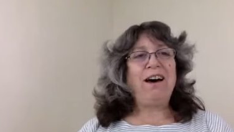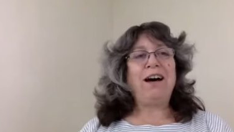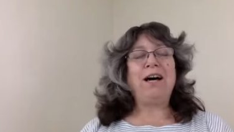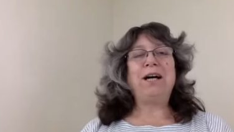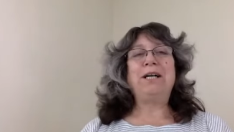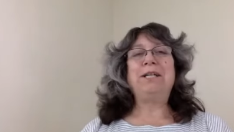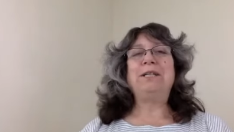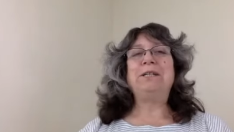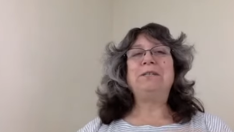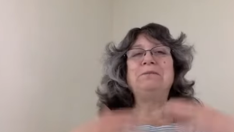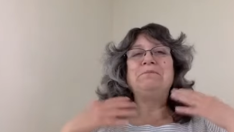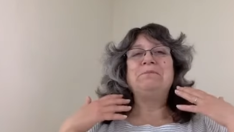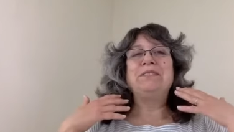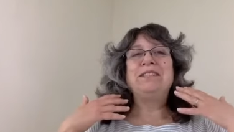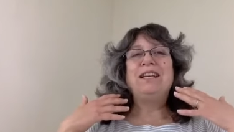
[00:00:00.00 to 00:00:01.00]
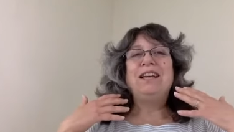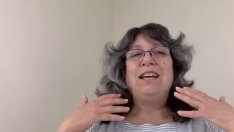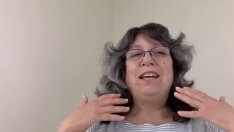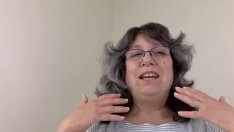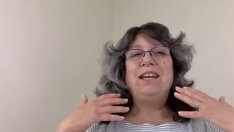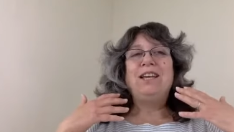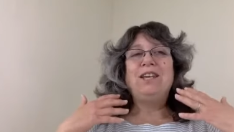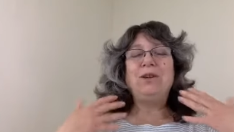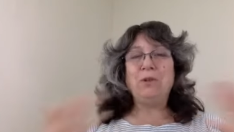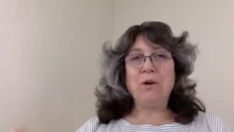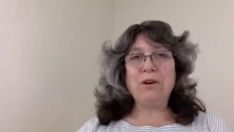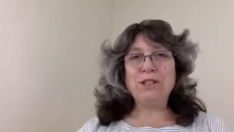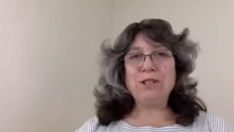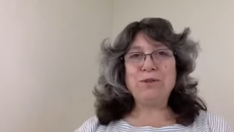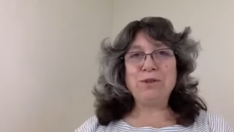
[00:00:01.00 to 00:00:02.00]
um, you
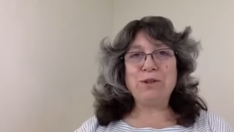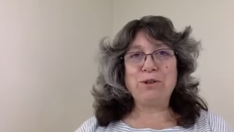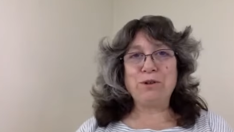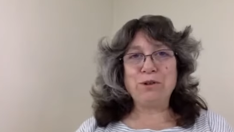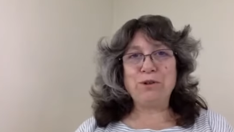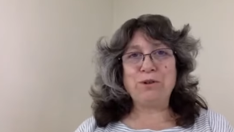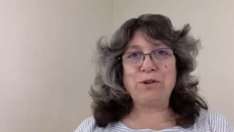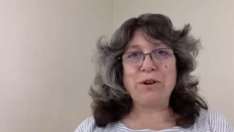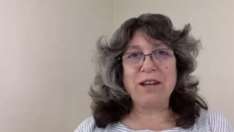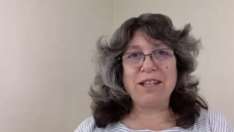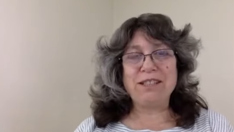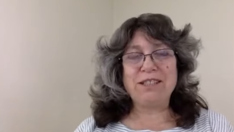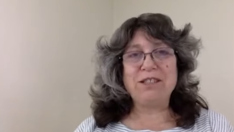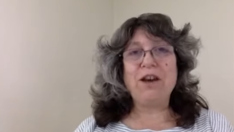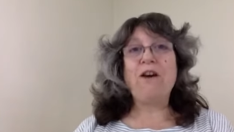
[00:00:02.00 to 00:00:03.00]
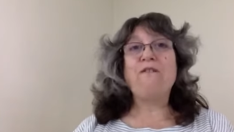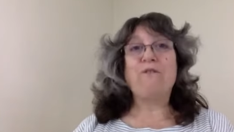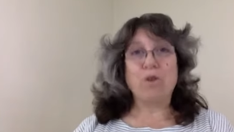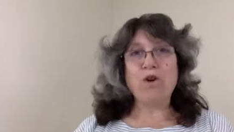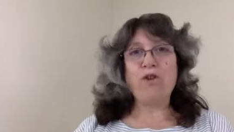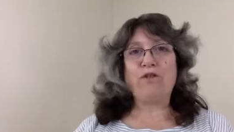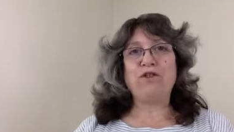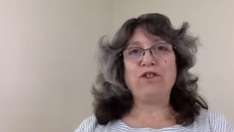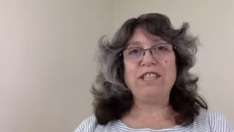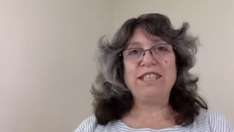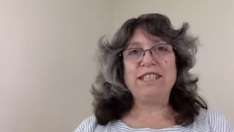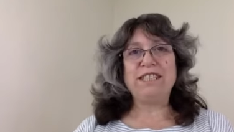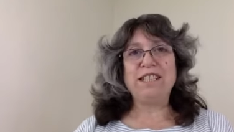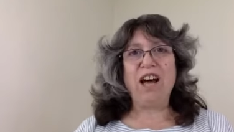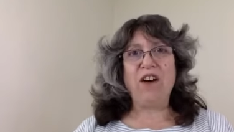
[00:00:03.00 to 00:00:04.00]
also accrue credits for free
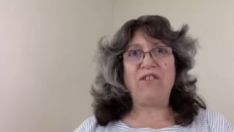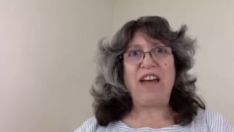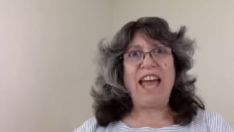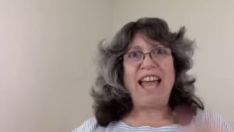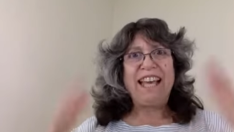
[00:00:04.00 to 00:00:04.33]
stuff